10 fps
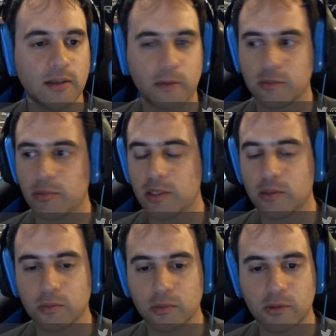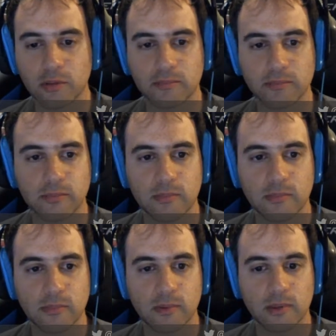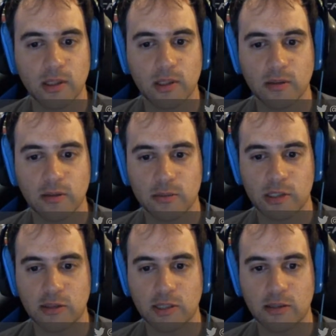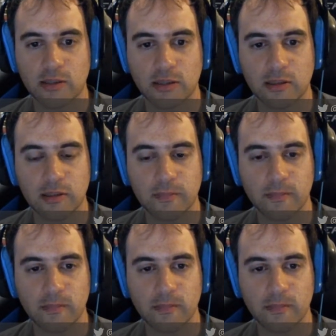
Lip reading: I was planning to do some chess 960.